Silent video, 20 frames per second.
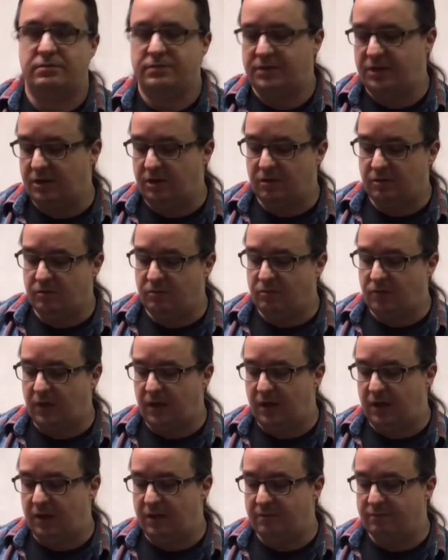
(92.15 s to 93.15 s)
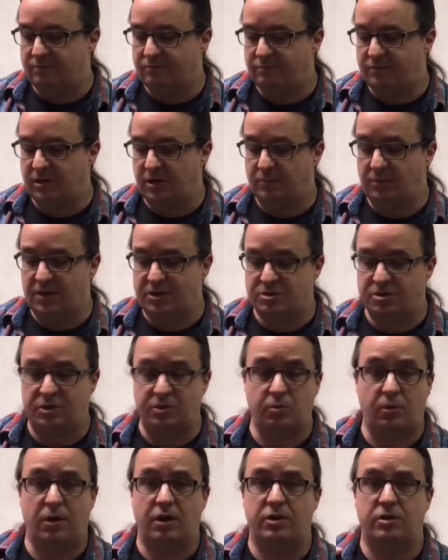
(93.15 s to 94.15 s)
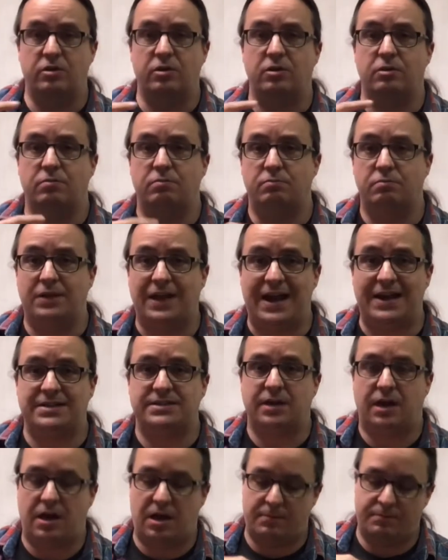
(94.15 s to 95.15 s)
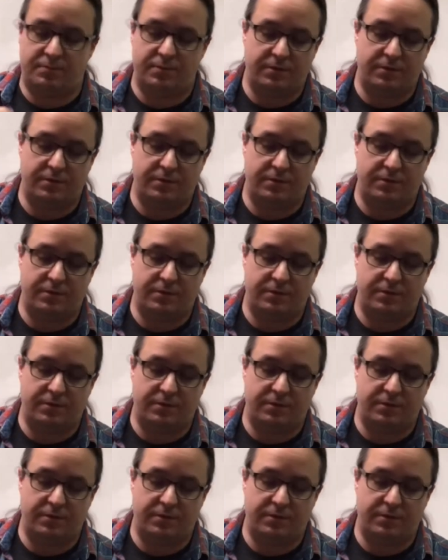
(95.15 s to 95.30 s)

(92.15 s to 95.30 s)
make sure you wear your black top